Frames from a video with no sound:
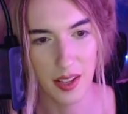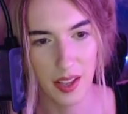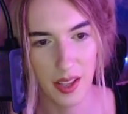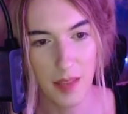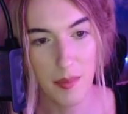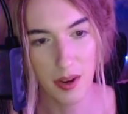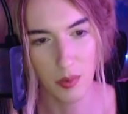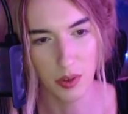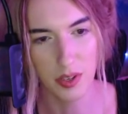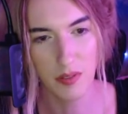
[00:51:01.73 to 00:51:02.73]
it made a
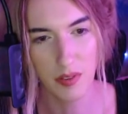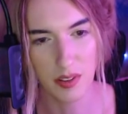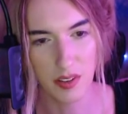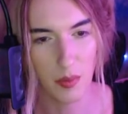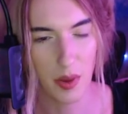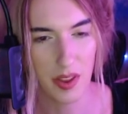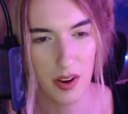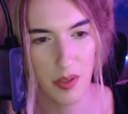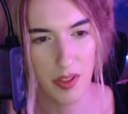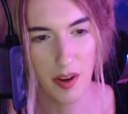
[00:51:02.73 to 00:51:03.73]
world of difference in a way that
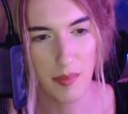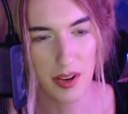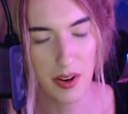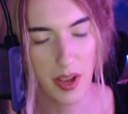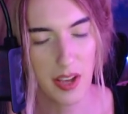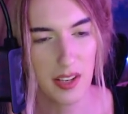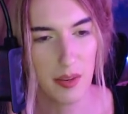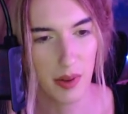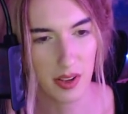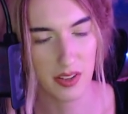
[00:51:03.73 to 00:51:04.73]
no therapy, no
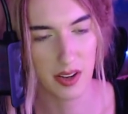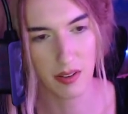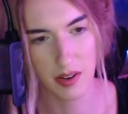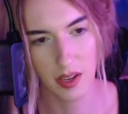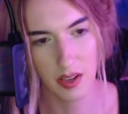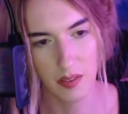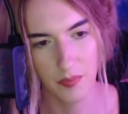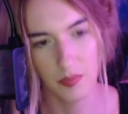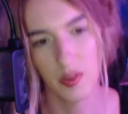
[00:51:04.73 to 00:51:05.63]
antidepressant ever did.